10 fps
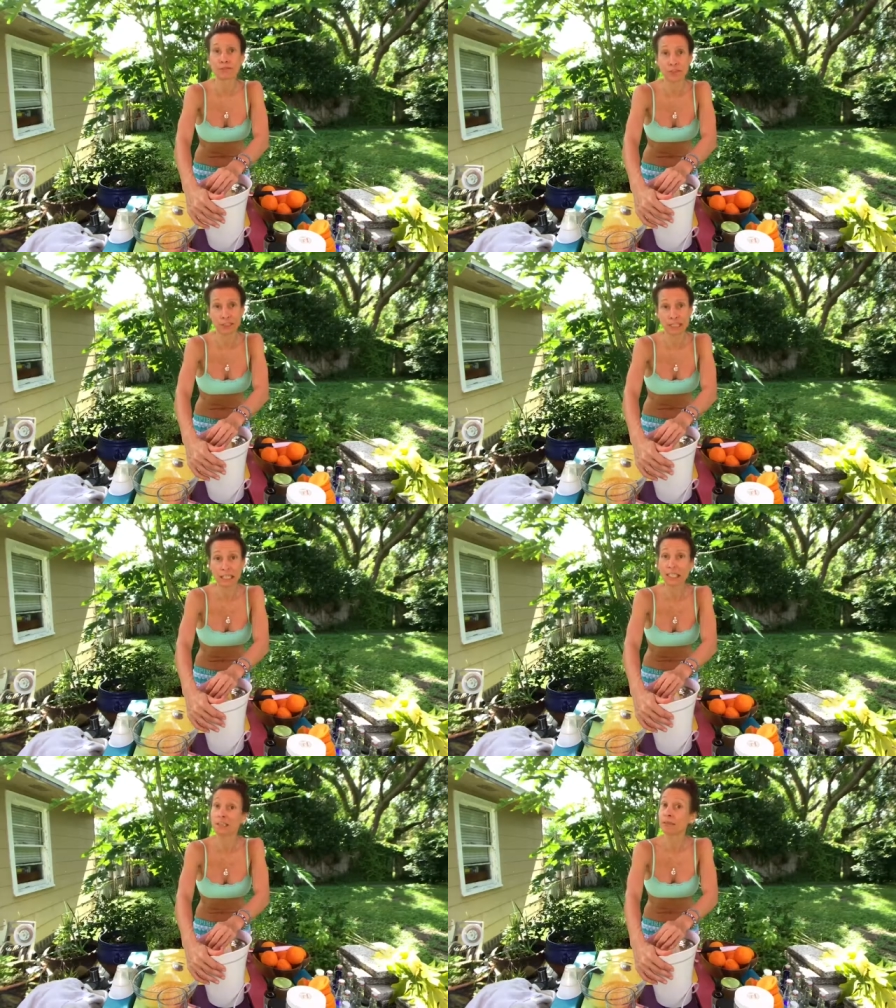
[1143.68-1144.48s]
feeling
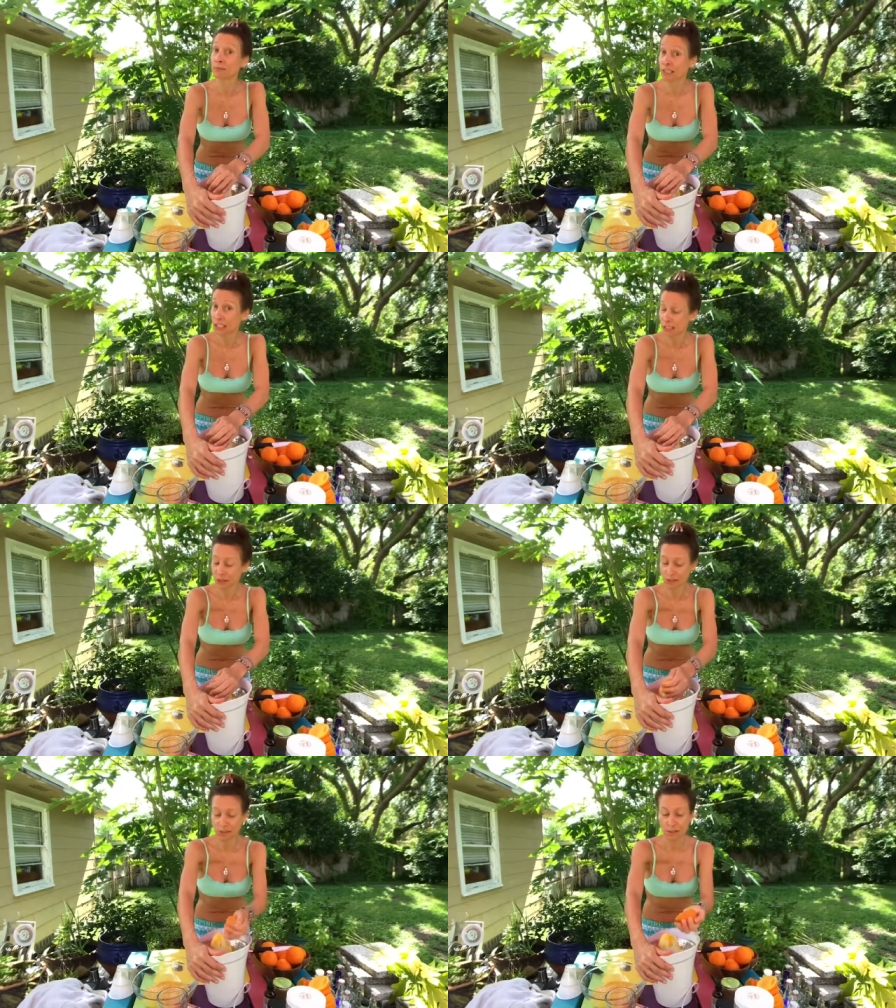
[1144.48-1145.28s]
the
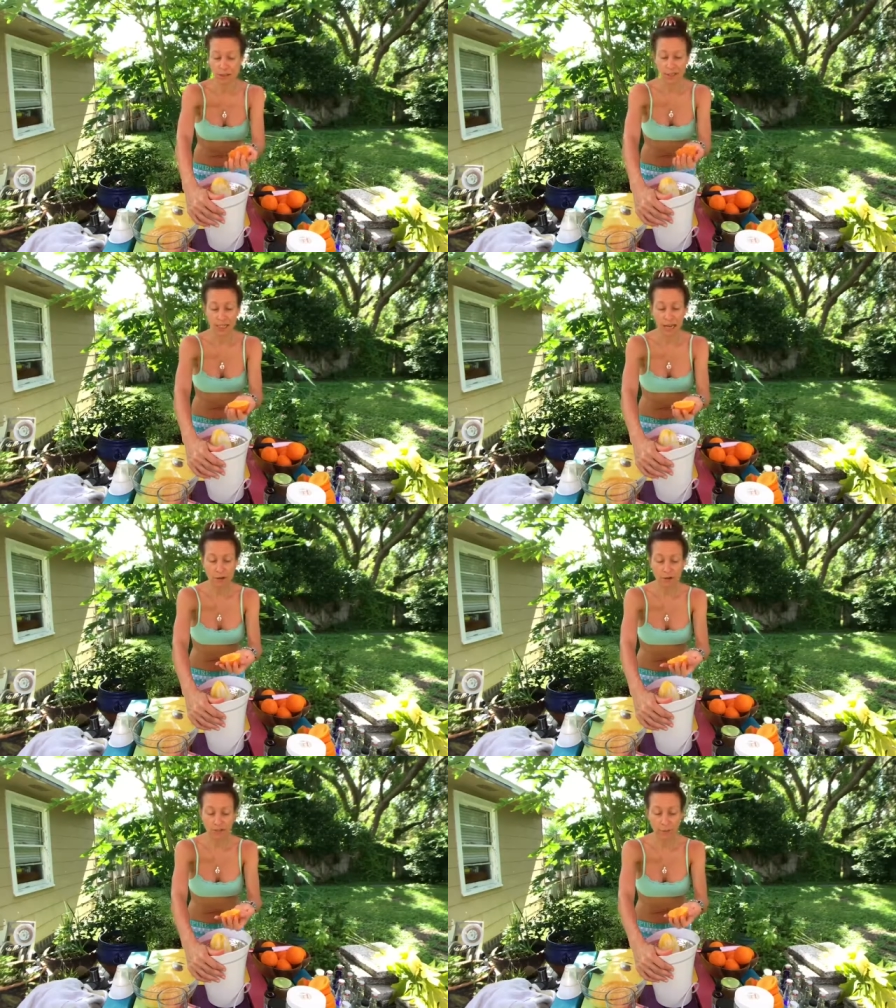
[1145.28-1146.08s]
eclipses? And
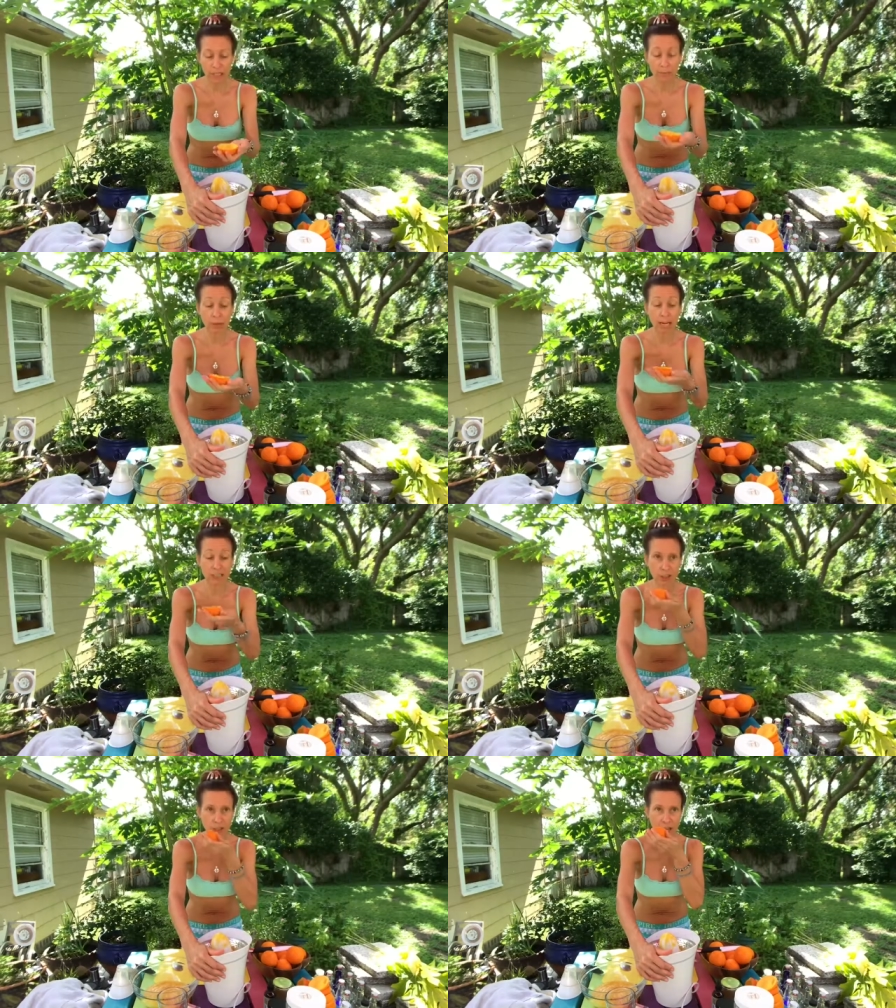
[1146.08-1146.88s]
how have they been
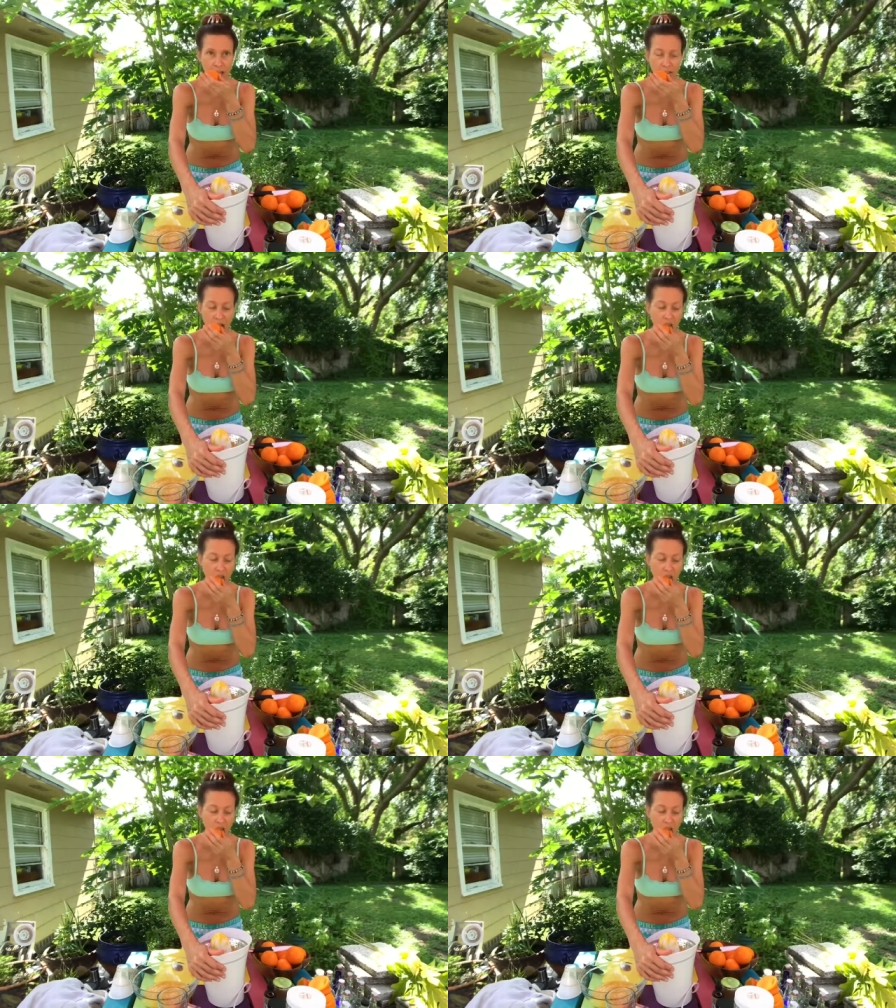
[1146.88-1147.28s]
impacting your life?